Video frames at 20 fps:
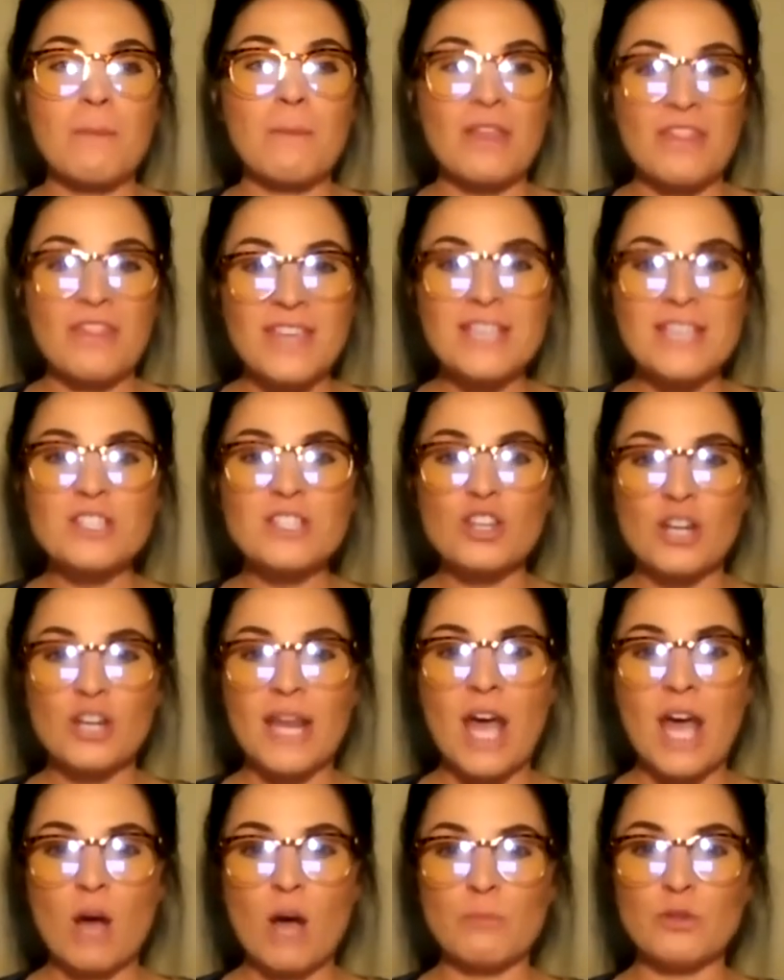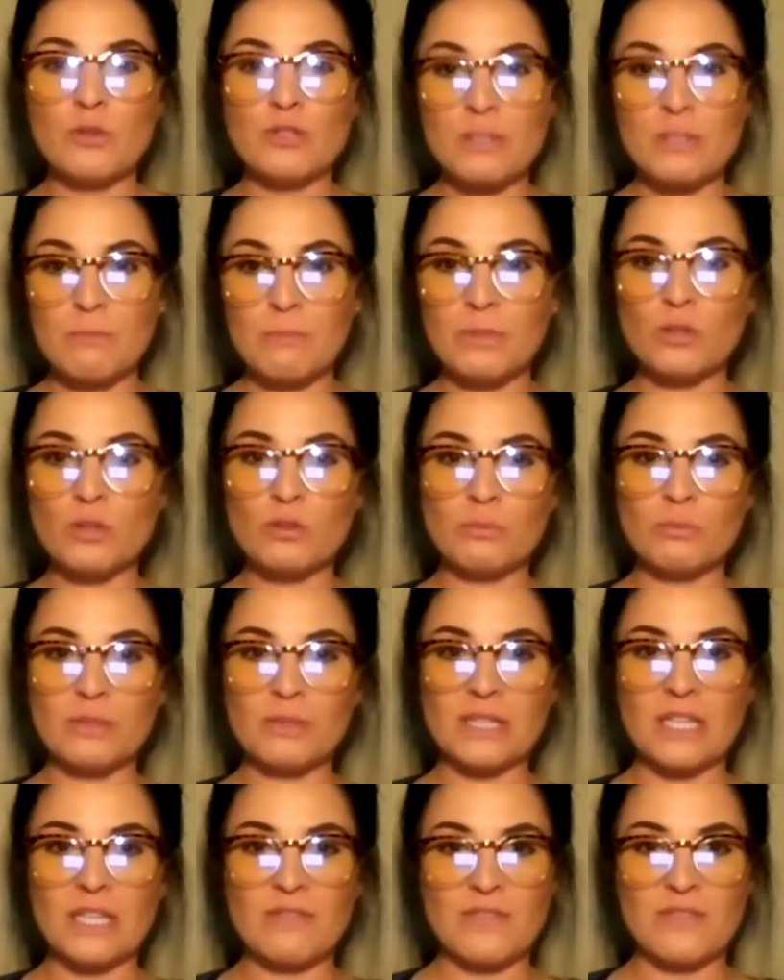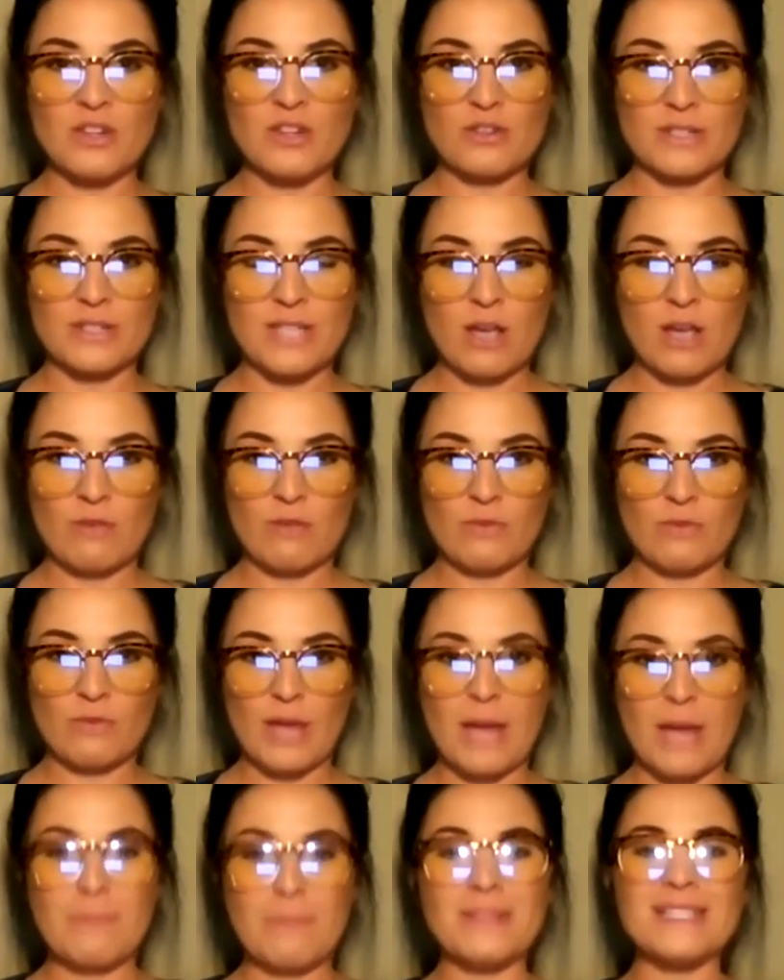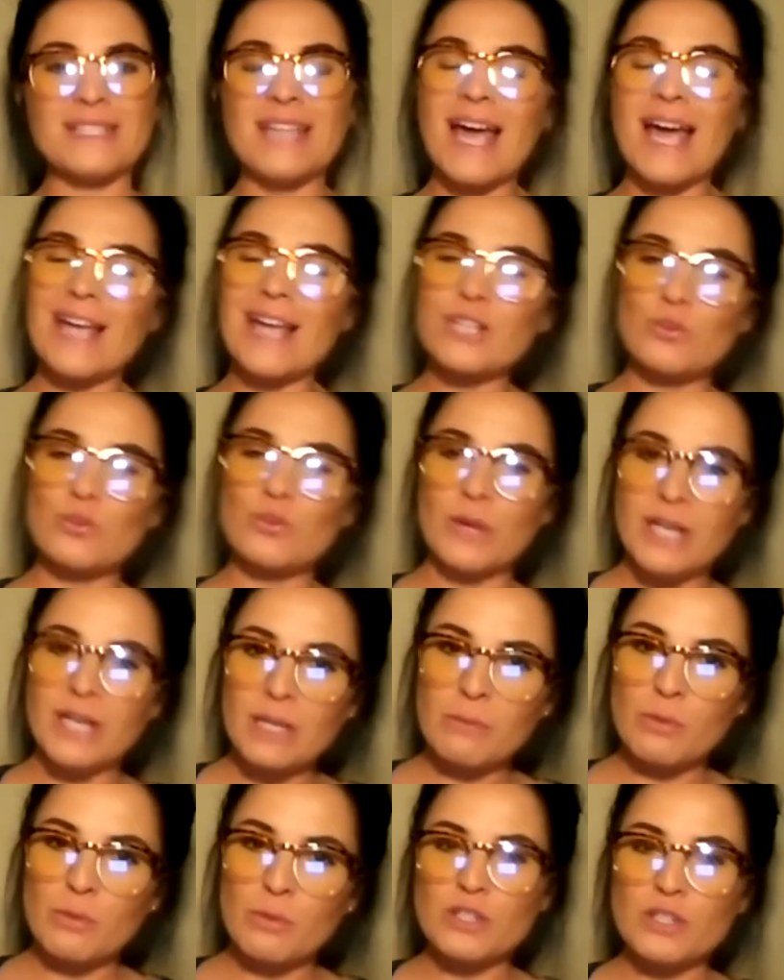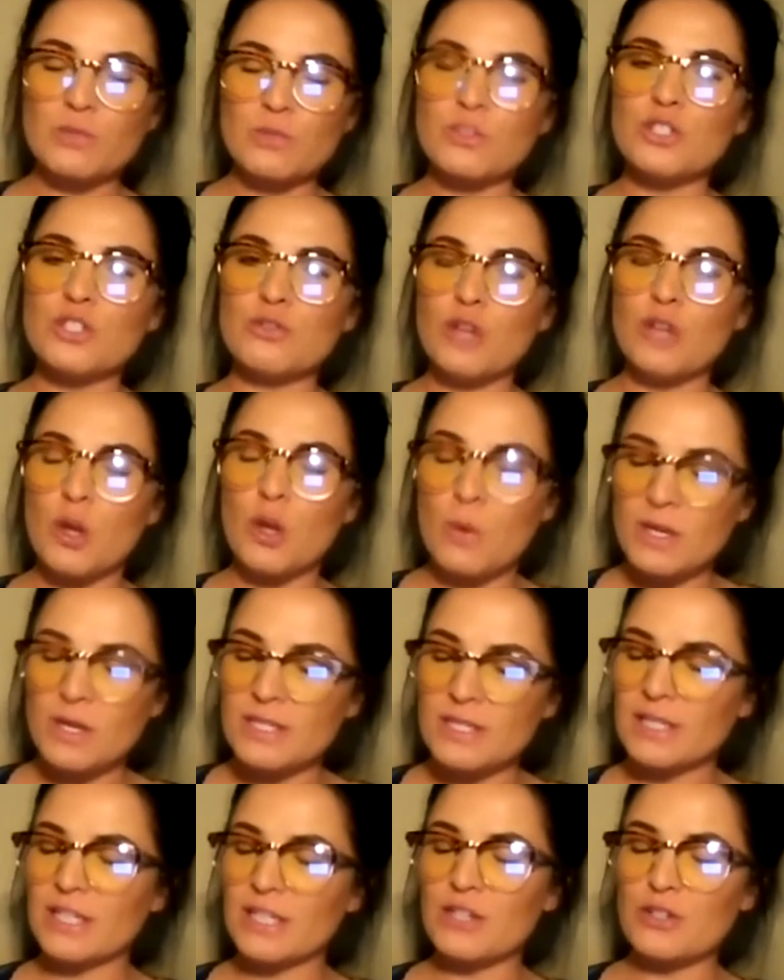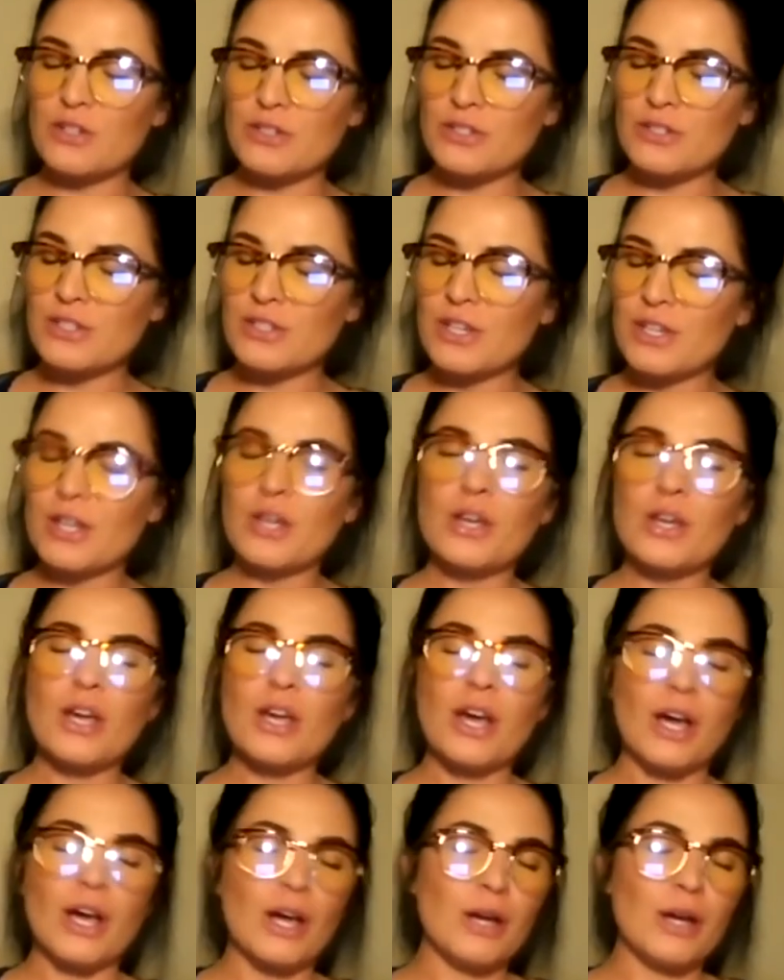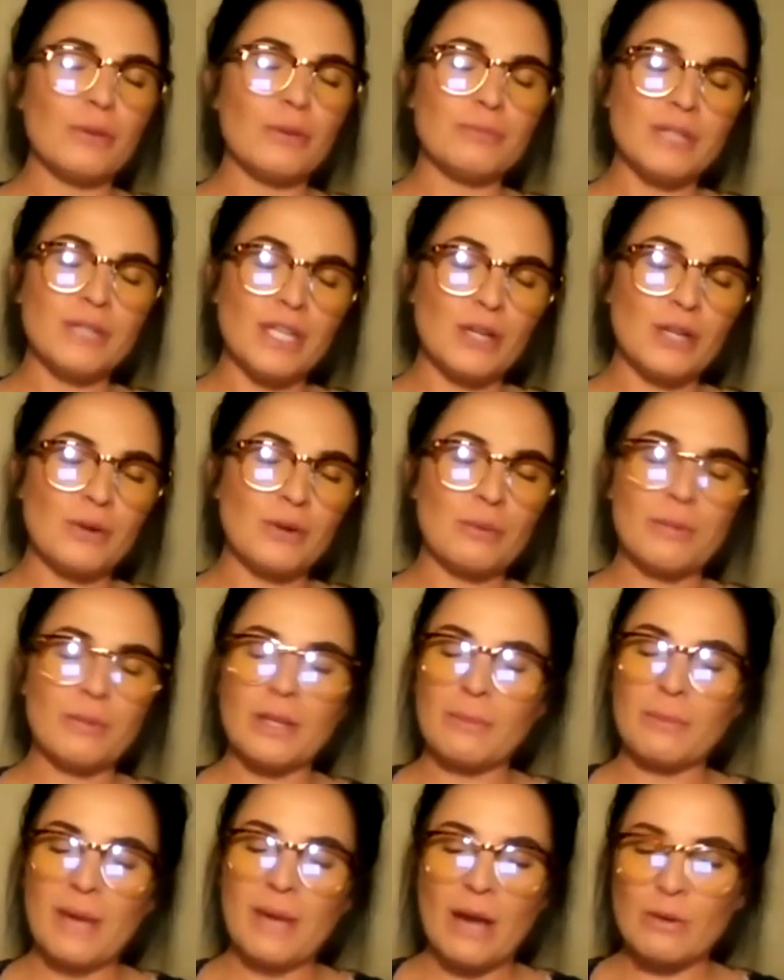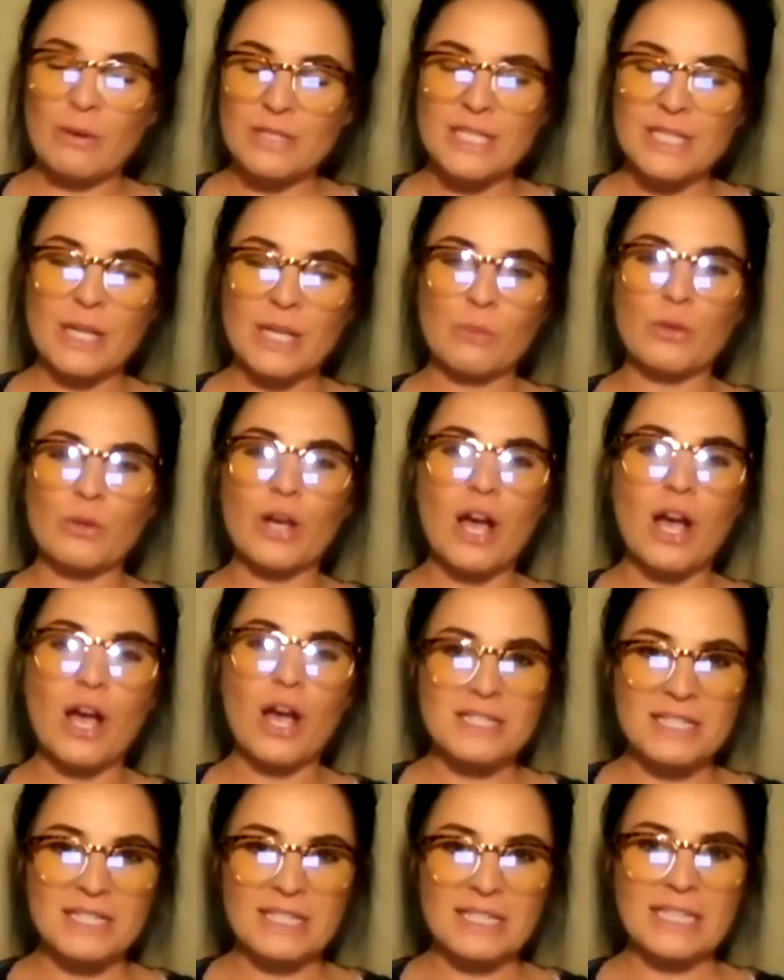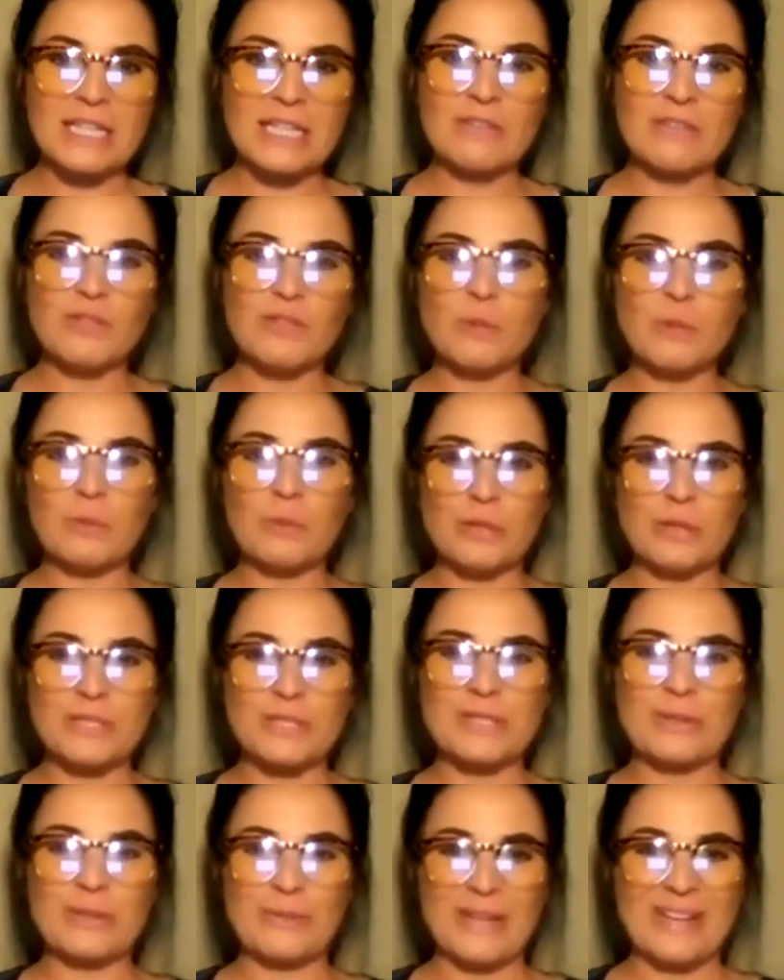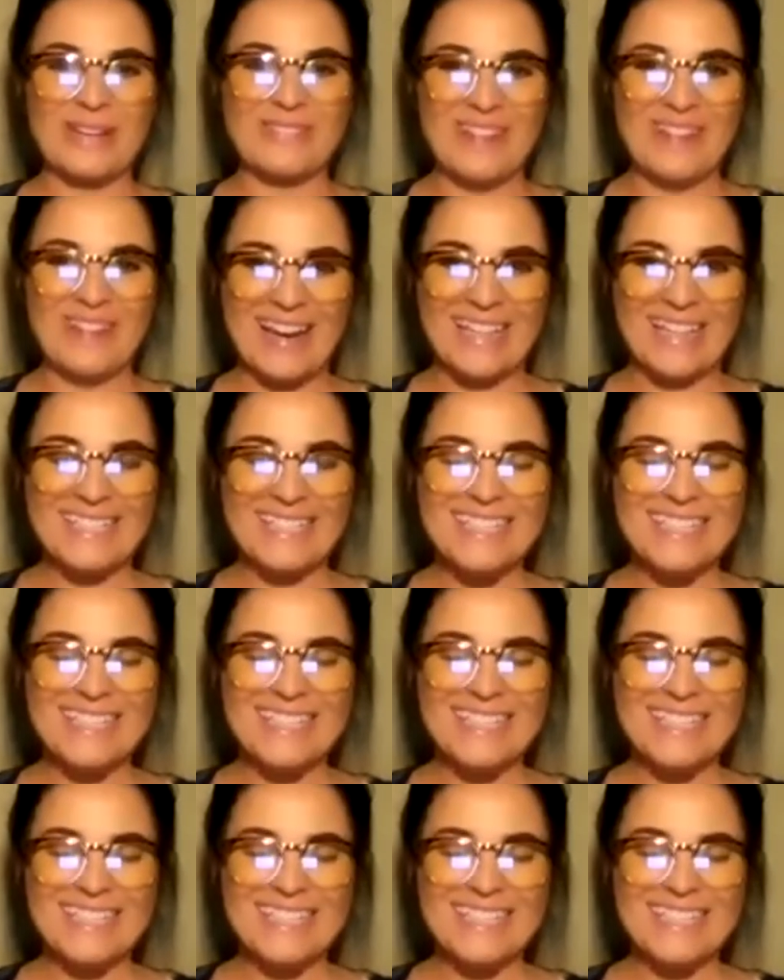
these are going to help you to build belief in yourself, okay? Besides reading books, which you know us leaders here in Pink Power Team, we're constantly giving you books to read, right?